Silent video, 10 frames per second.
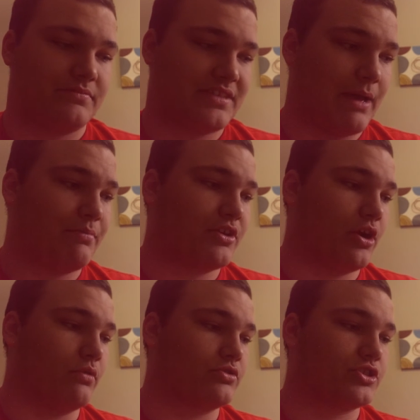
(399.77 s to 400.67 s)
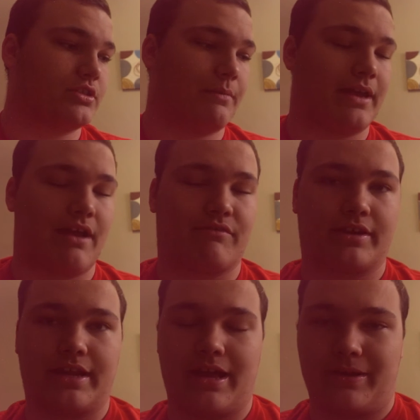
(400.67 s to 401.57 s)
temp coach that we have
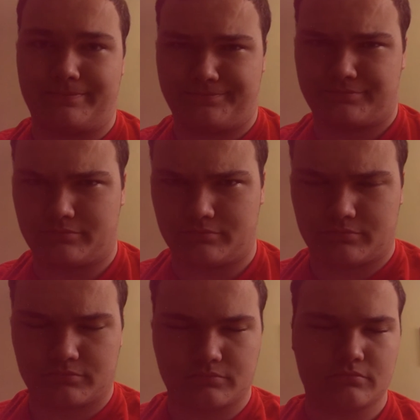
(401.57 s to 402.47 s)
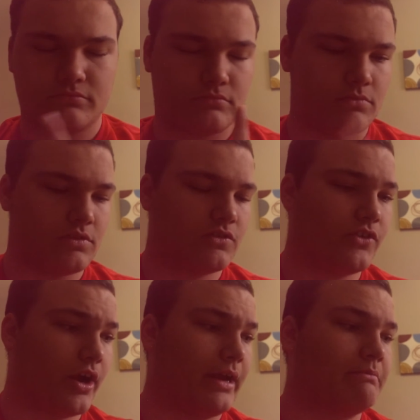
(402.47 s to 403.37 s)
right now,
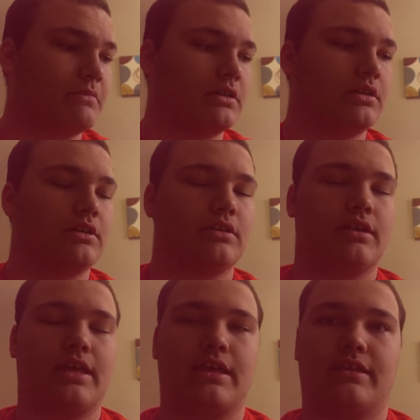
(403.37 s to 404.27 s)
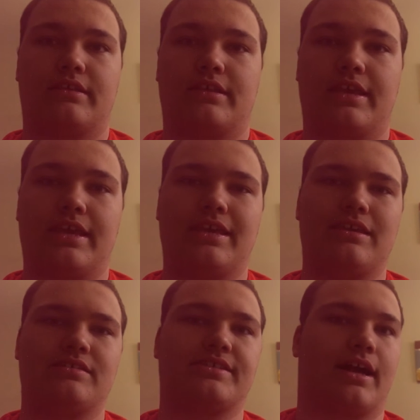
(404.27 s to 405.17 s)
sorry,
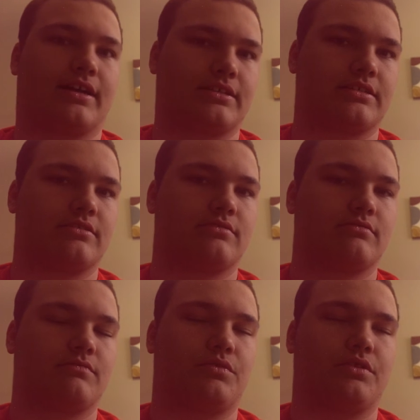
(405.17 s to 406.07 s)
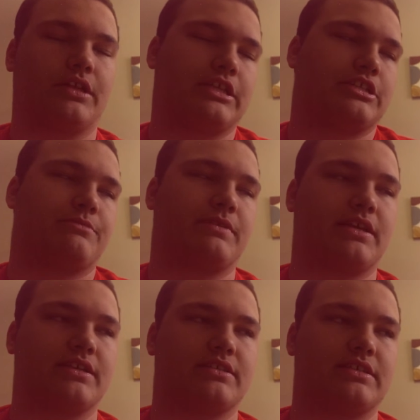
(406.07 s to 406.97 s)
he sucks. Well, it's just
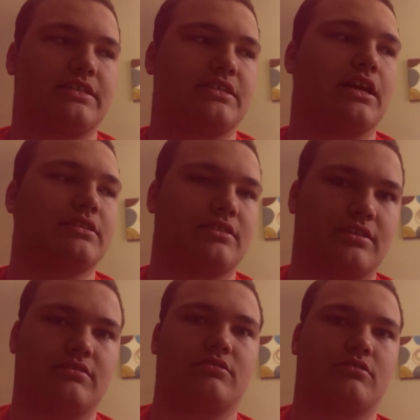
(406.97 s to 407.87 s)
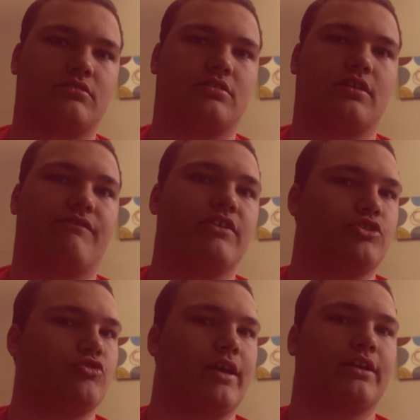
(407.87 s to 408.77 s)
because he's not the
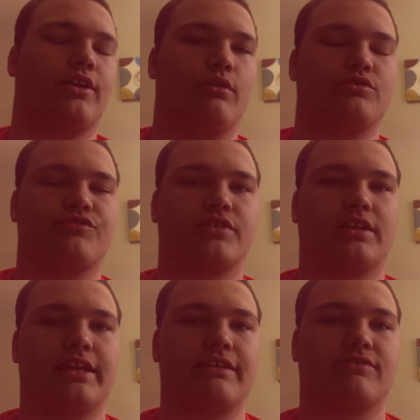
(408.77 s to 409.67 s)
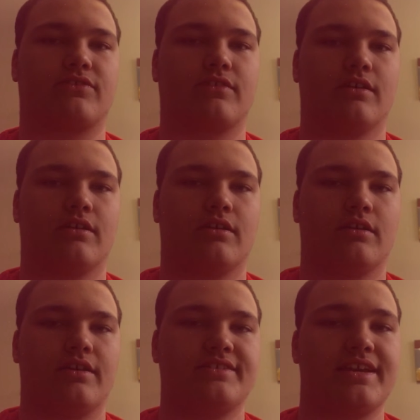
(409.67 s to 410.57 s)
official head coach for the Leafs.
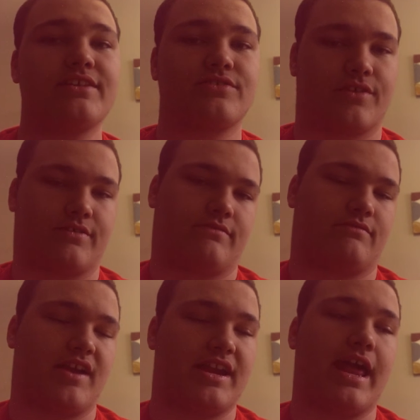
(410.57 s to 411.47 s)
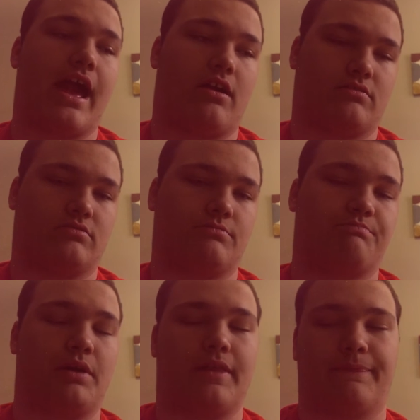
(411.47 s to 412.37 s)
He's an intern right now.
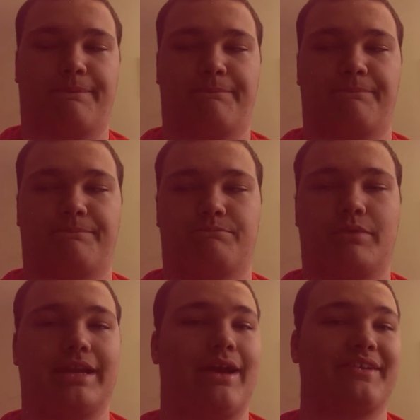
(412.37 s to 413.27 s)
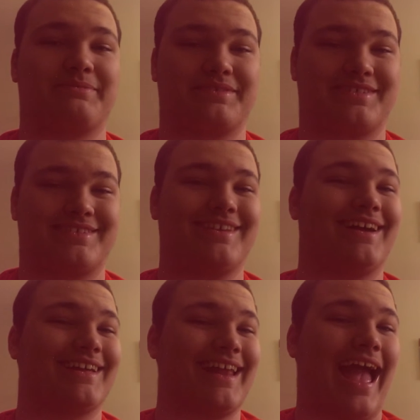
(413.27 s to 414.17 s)
But right now he's been
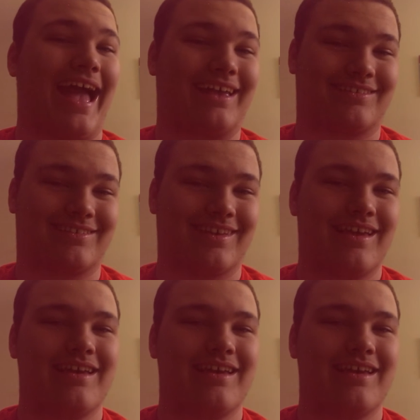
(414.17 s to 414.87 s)
sucking ass.